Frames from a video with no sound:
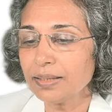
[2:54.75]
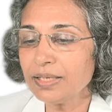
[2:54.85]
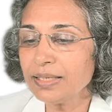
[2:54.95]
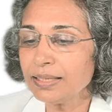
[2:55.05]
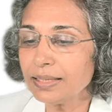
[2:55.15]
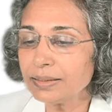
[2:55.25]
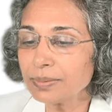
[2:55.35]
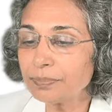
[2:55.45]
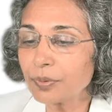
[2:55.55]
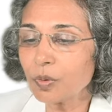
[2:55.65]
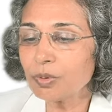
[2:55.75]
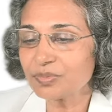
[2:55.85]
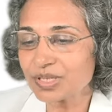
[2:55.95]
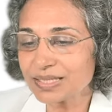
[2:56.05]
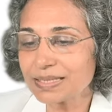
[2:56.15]
he had the
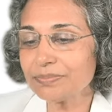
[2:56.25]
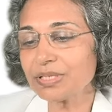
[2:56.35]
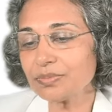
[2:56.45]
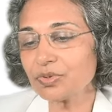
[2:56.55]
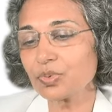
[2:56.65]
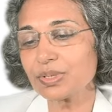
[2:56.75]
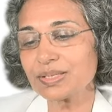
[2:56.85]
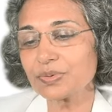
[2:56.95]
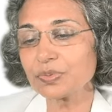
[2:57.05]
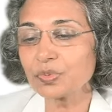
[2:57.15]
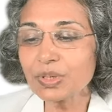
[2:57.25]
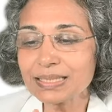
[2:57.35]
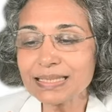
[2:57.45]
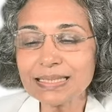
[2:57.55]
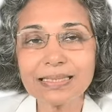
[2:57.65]
problems, the symptoms was
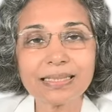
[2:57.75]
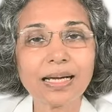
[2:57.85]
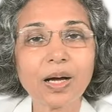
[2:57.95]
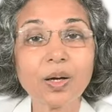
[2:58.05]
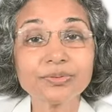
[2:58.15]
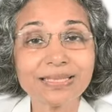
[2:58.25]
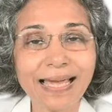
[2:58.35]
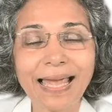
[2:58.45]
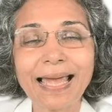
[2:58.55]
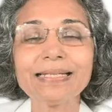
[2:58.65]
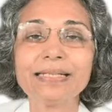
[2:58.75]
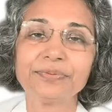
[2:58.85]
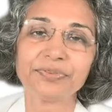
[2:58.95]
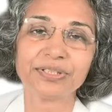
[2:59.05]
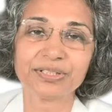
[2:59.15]
sweating of the hand and
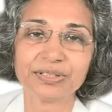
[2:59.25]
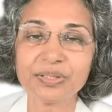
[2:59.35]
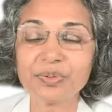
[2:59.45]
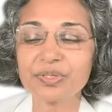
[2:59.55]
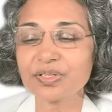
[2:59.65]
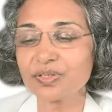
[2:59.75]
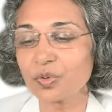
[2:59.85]
feet. That was